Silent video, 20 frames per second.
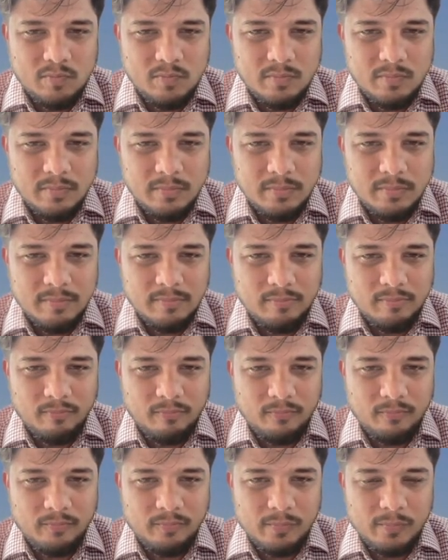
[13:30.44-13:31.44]

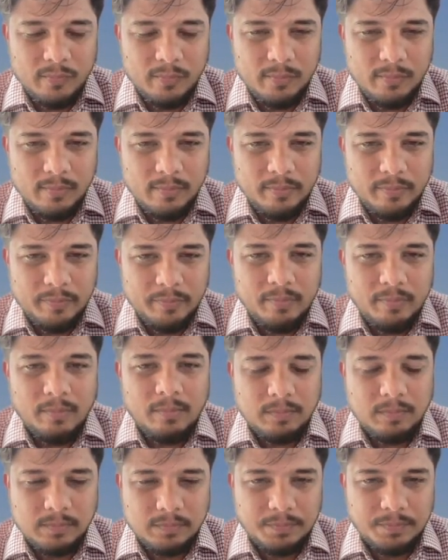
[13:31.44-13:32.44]

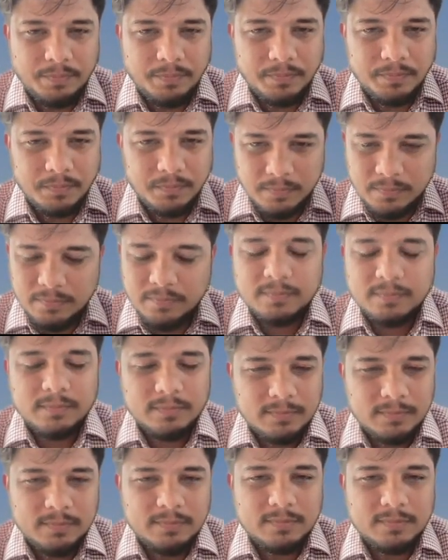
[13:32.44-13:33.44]

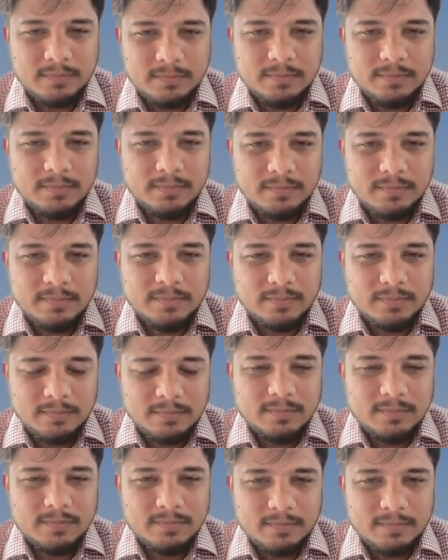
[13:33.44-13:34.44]

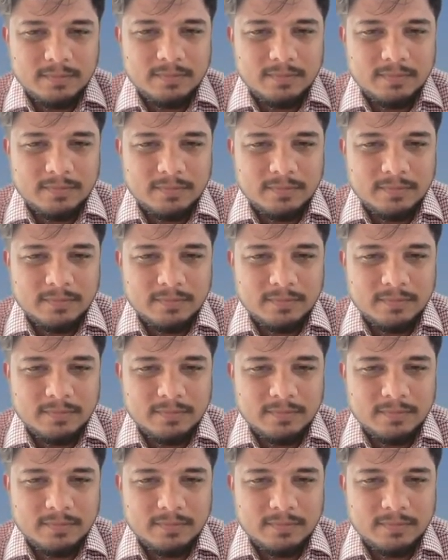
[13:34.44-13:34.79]
This person isn't speaking.